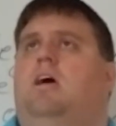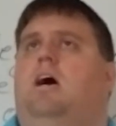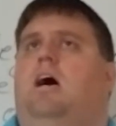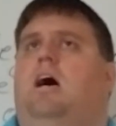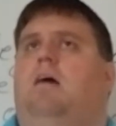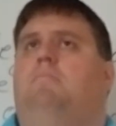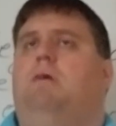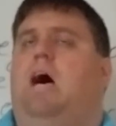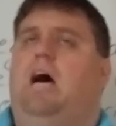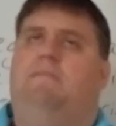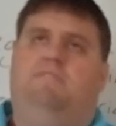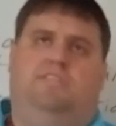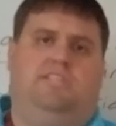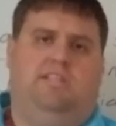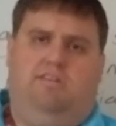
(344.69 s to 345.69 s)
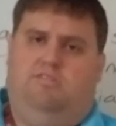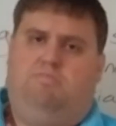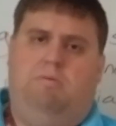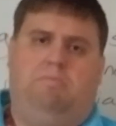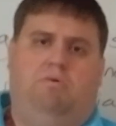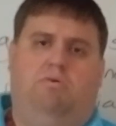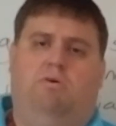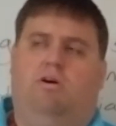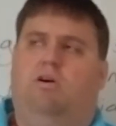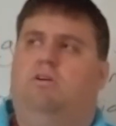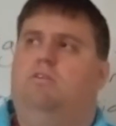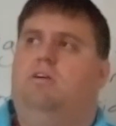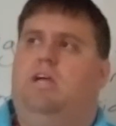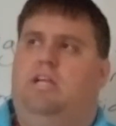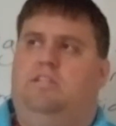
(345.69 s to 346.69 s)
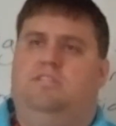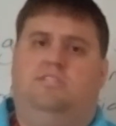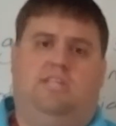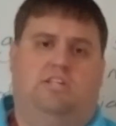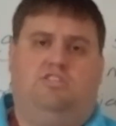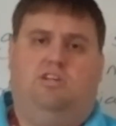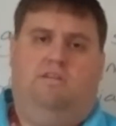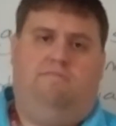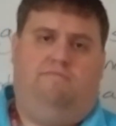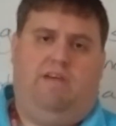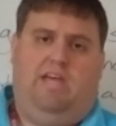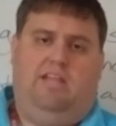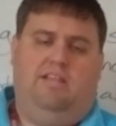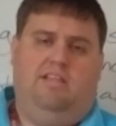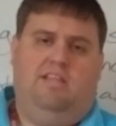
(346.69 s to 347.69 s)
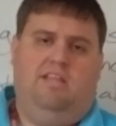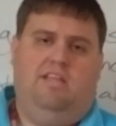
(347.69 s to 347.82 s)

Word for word: Um, obviously, there's people who are in such good fit.